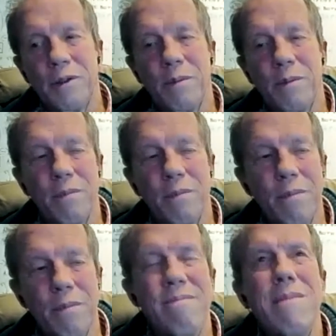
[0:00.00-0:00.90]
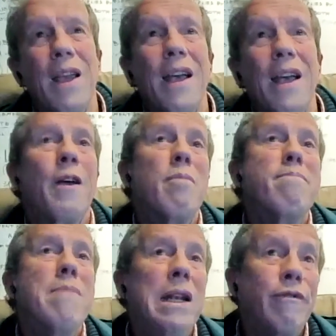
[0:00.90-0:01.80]
It just meant
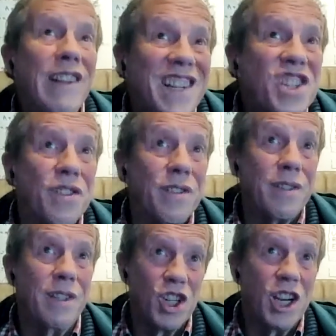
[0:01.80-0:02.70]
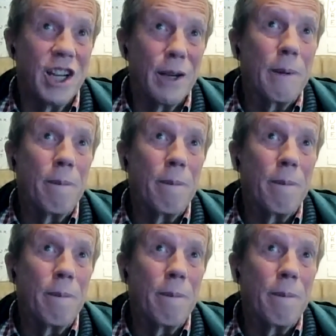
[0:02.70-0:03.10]
there are a million villages in